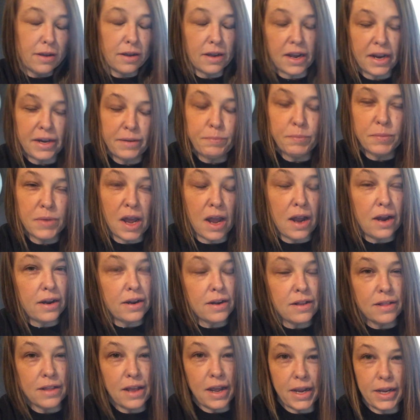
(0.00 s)
I'm not
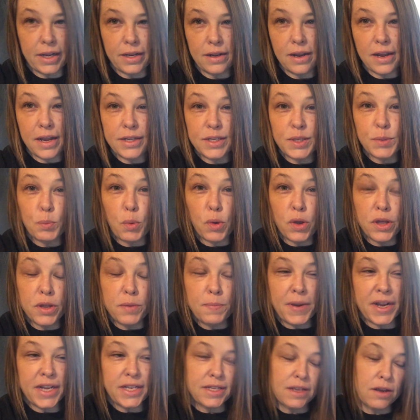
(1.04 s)
gonna lie, I spoiled
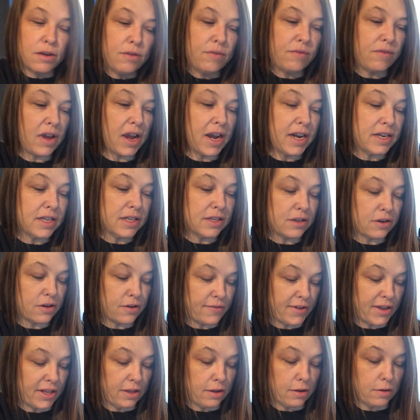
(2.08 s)
myself. I deserve
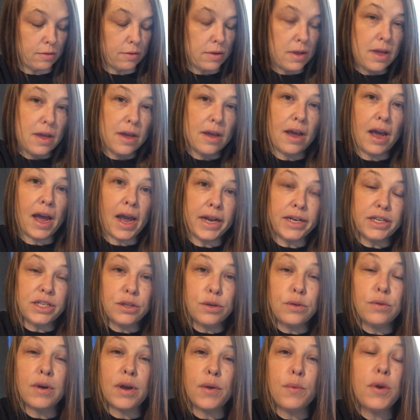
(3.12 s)
it though. I
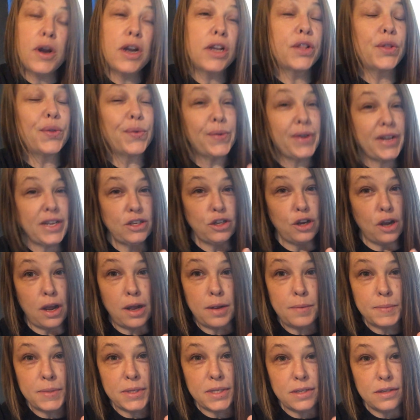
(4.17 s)
do, I work three
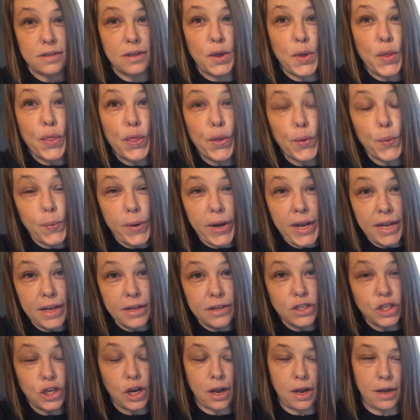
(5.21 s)
jobs, three
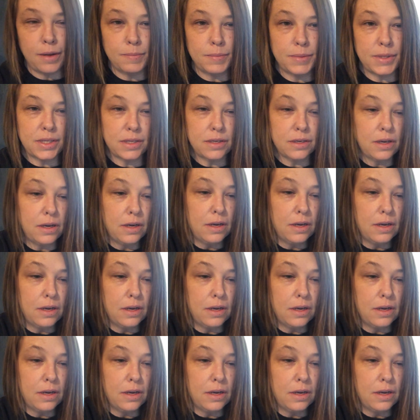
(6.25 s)
jobs.